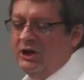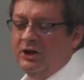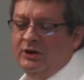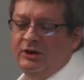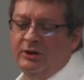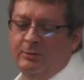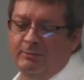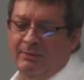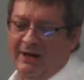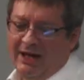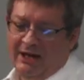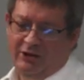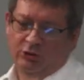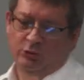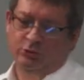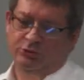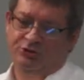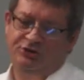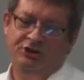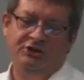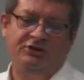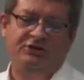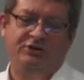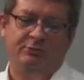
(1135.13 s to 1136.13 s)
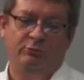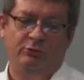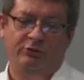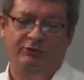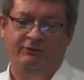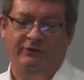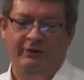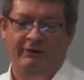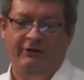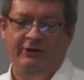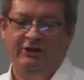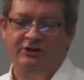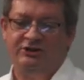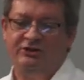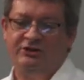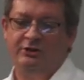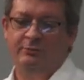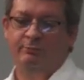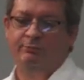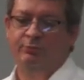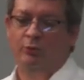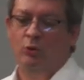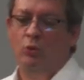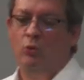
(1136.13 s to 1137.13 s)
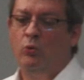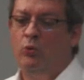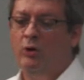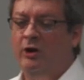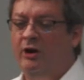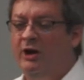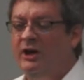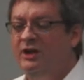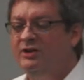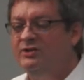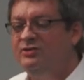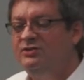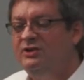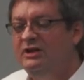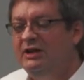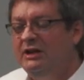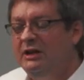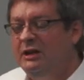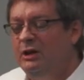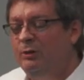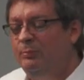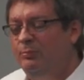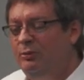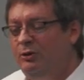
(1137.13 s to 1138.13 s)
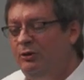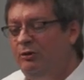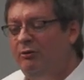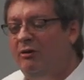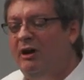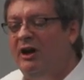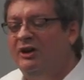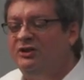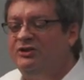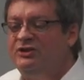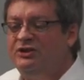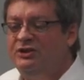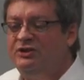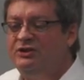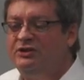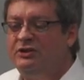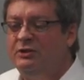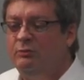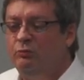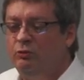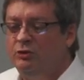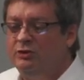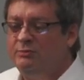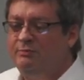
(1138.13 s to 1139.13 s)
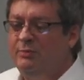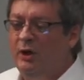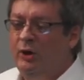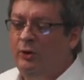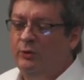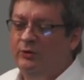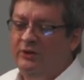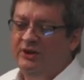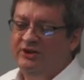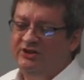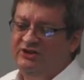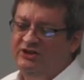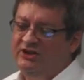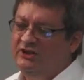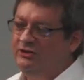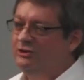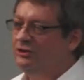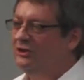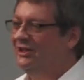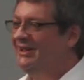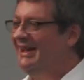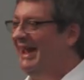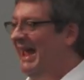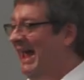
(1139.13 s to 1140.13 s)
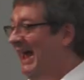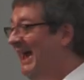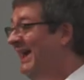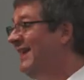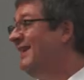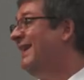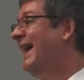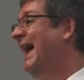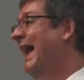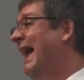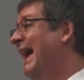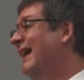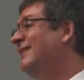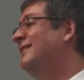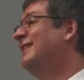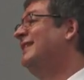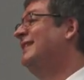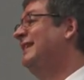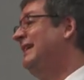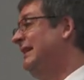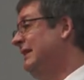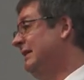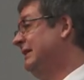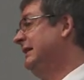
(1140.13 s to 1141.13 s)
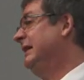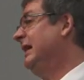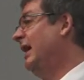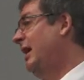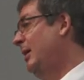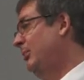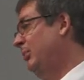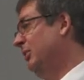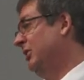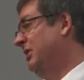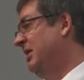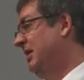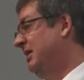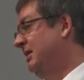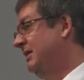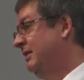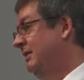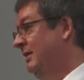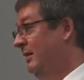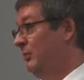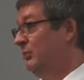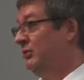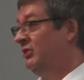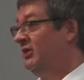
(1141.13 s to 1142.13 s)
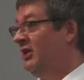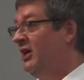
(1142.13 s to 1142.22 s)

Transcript: The manual system was very simple, whereas the computerized system was both essentially and accidentally complicated. It was